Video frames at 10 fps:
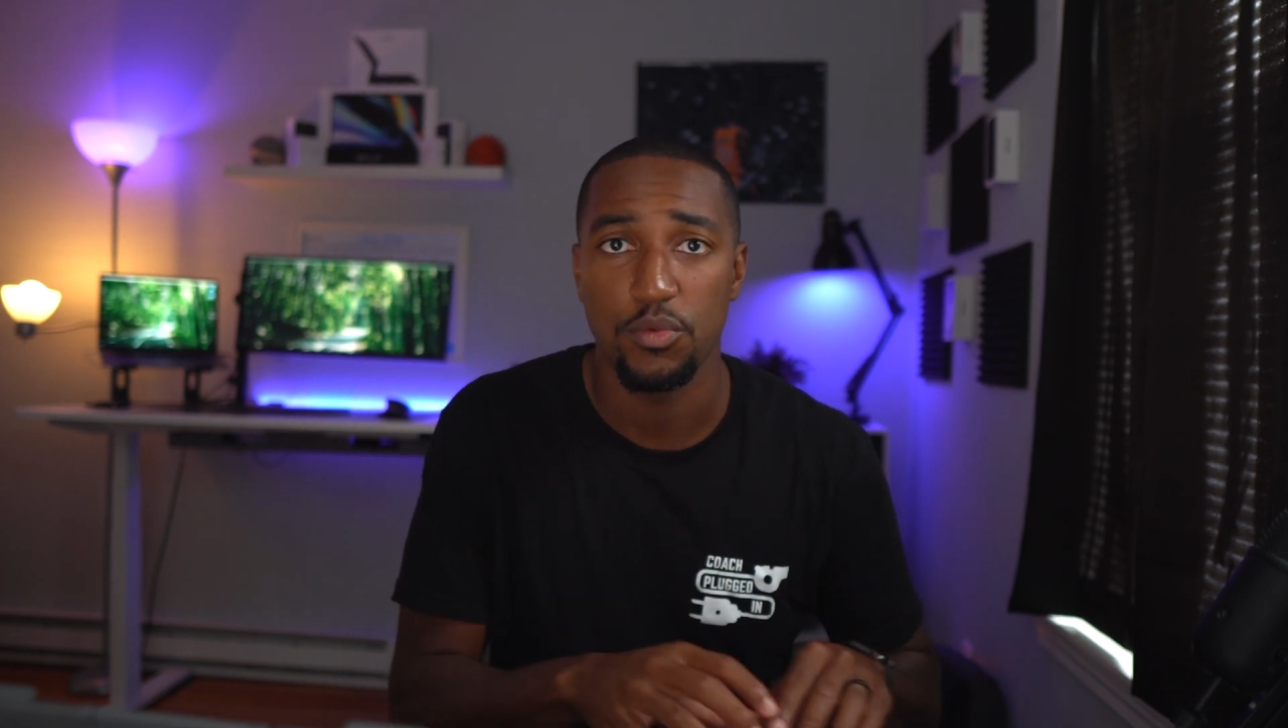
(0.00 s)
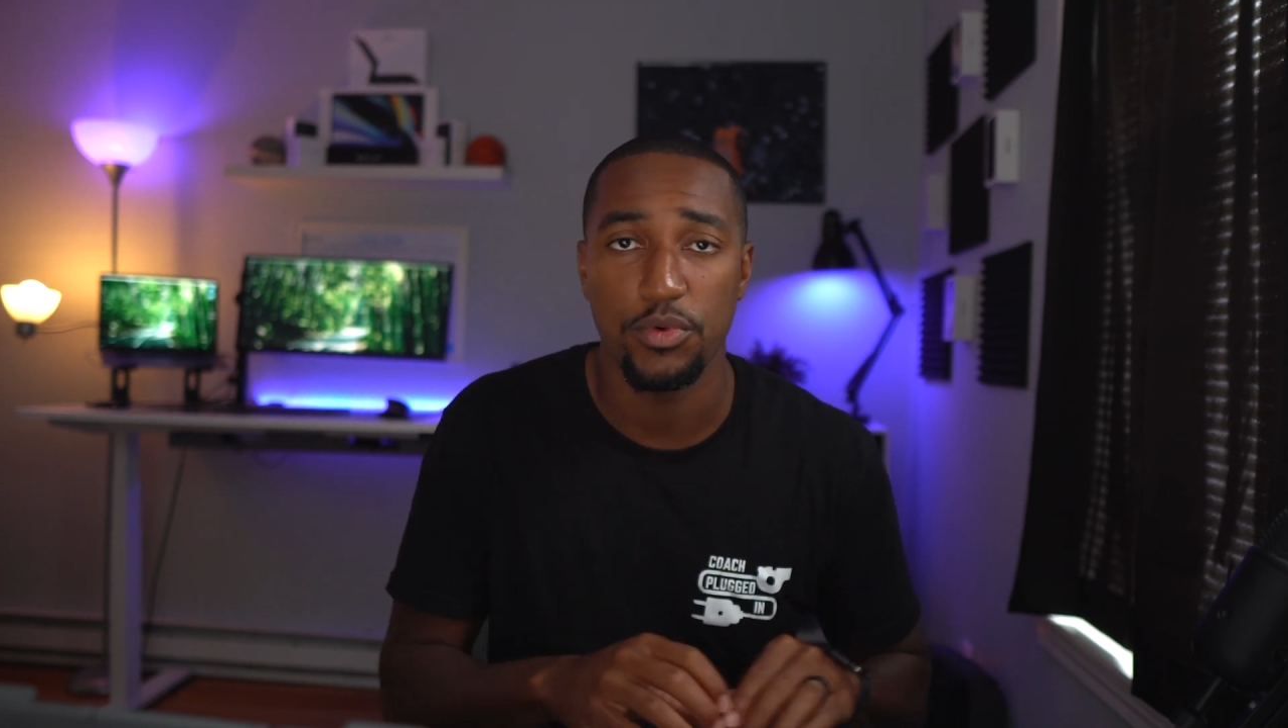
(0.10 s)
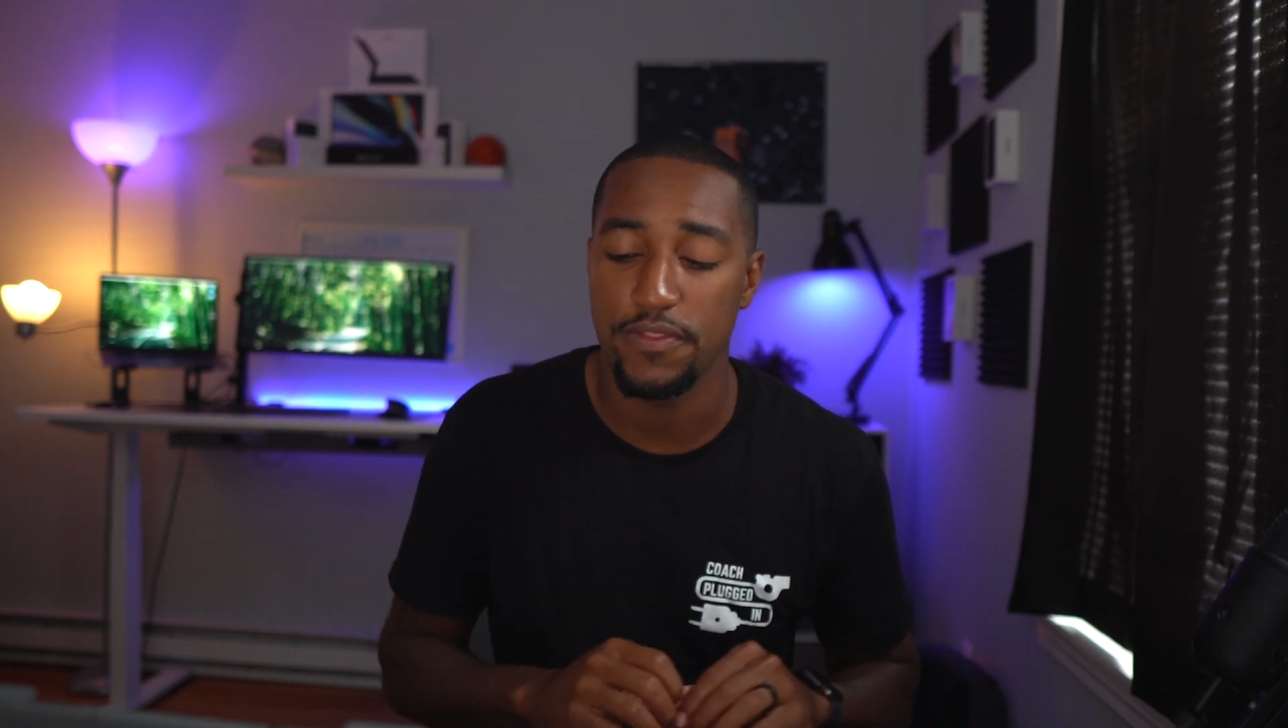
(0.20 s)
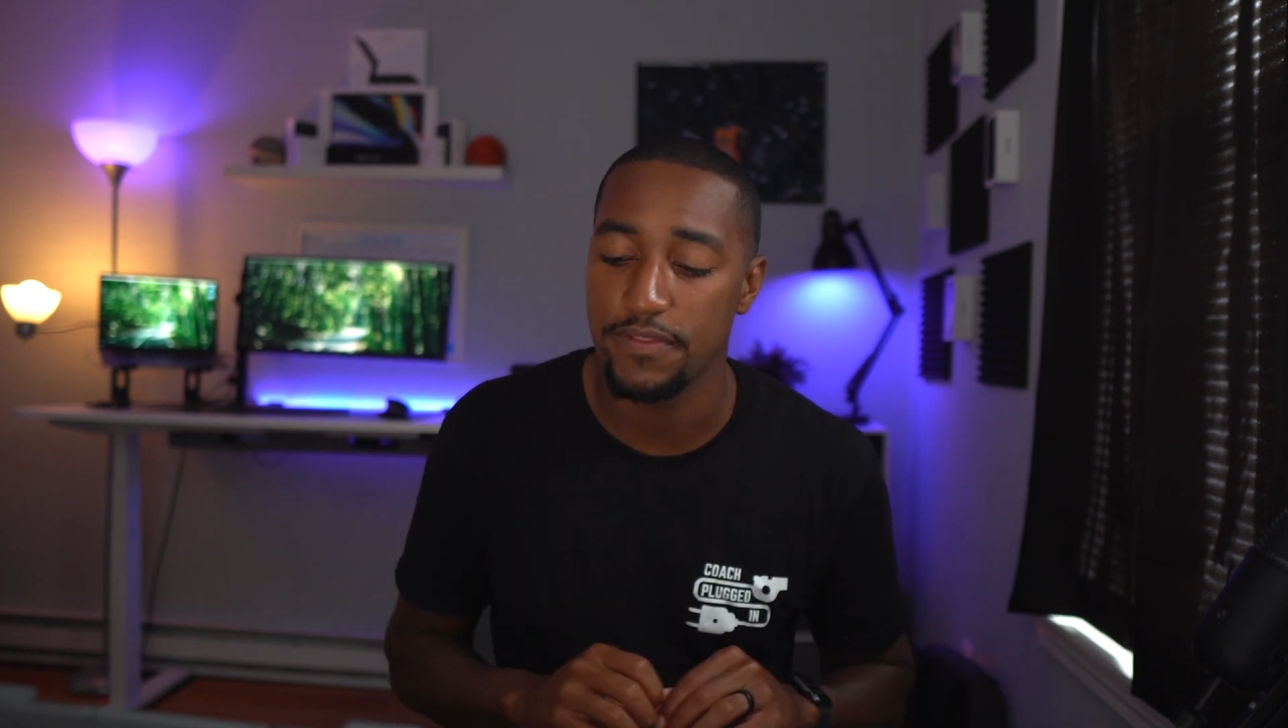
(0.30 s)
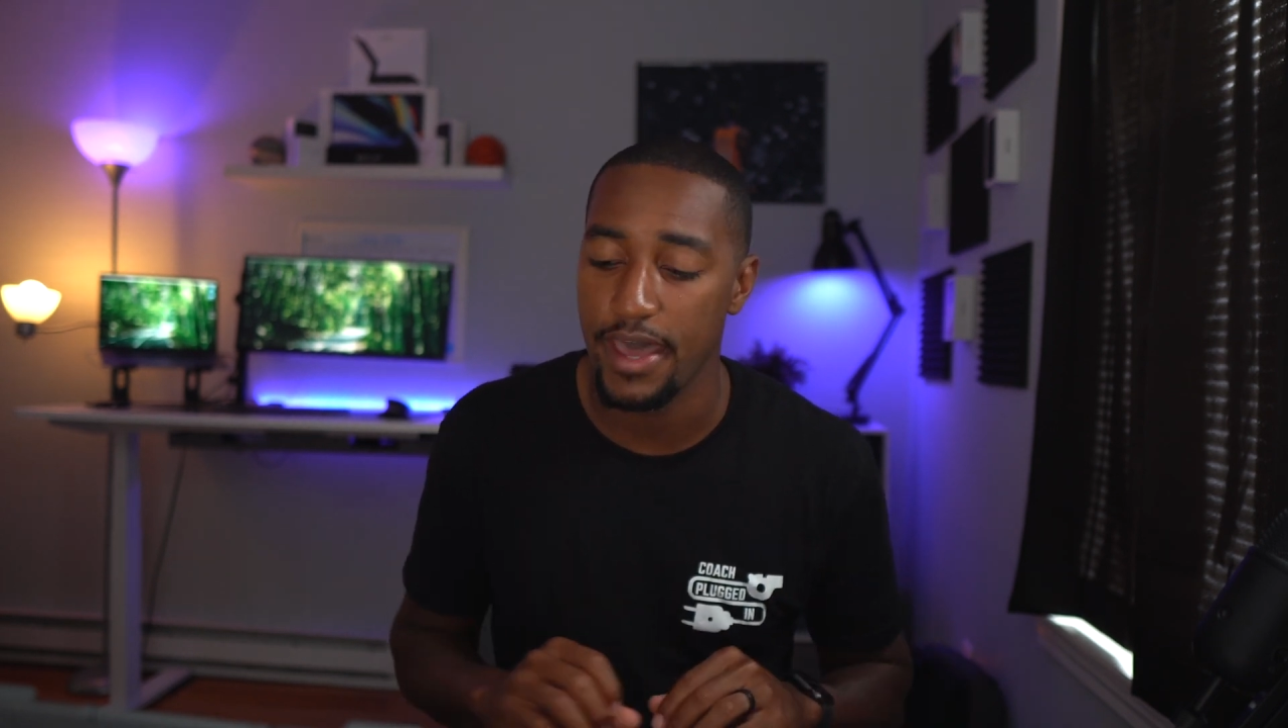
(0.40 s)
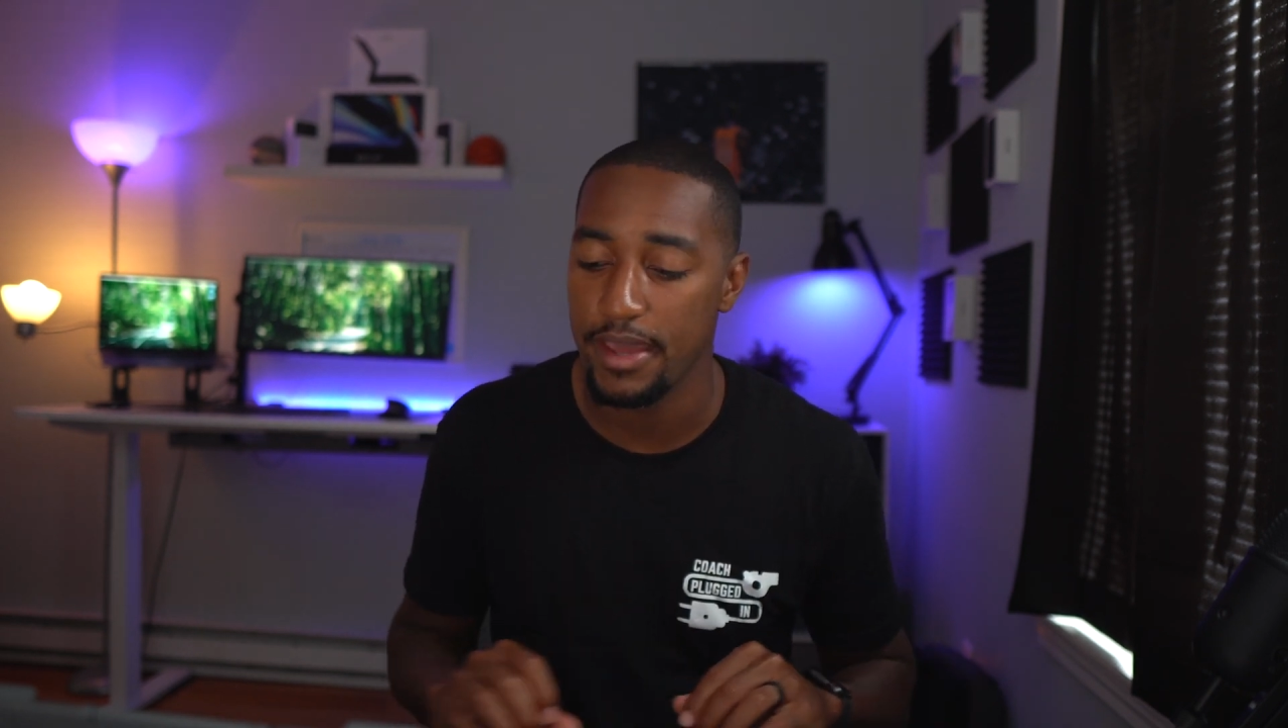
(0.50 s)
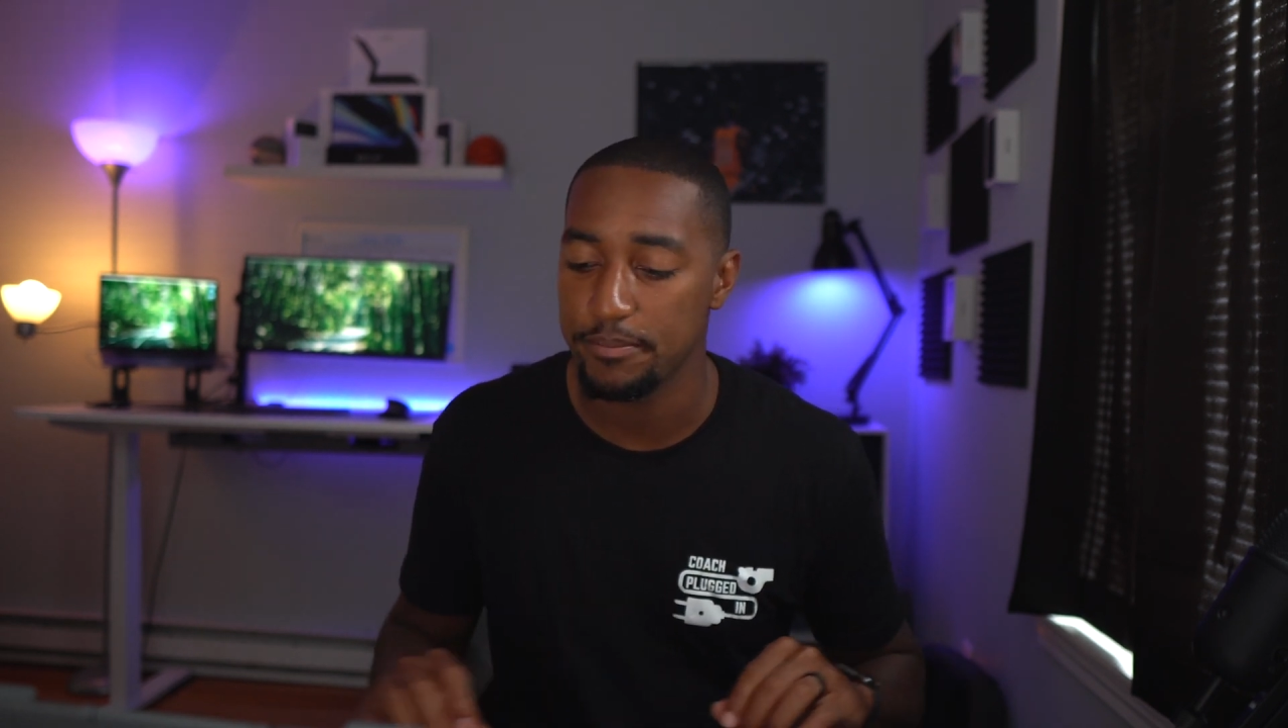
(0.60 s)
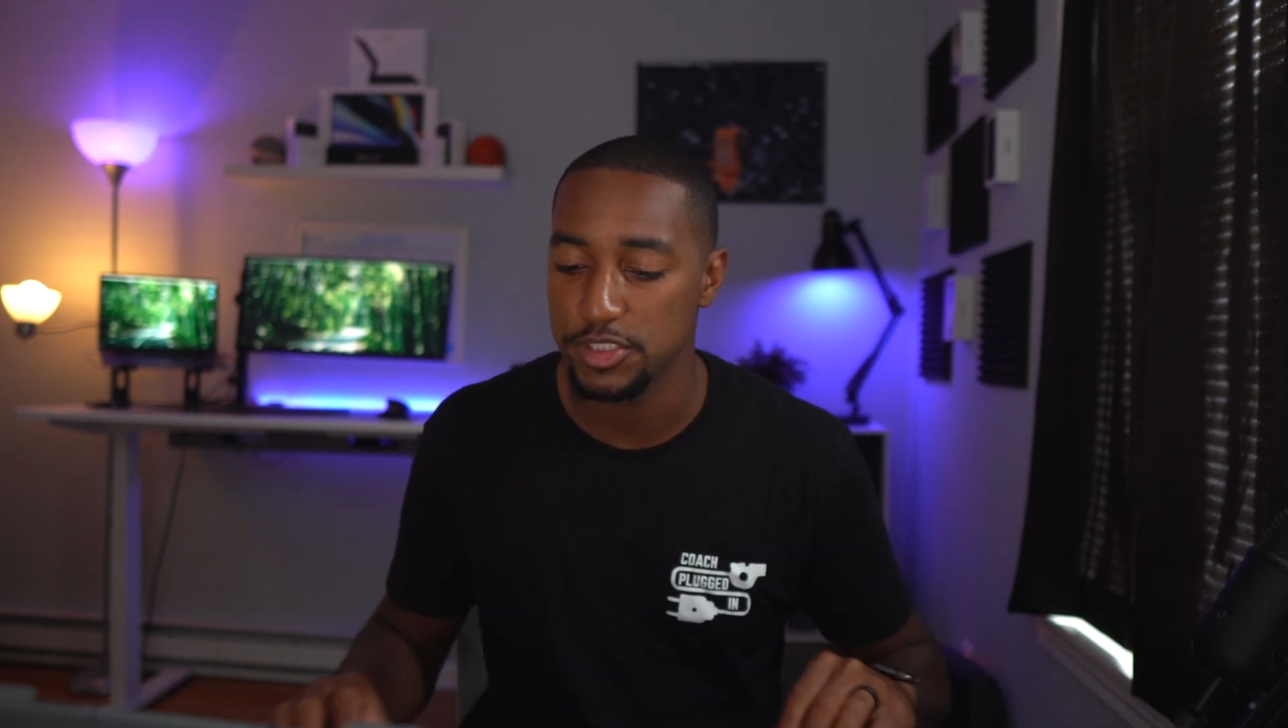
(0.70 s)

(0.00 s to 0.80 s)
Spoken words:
with that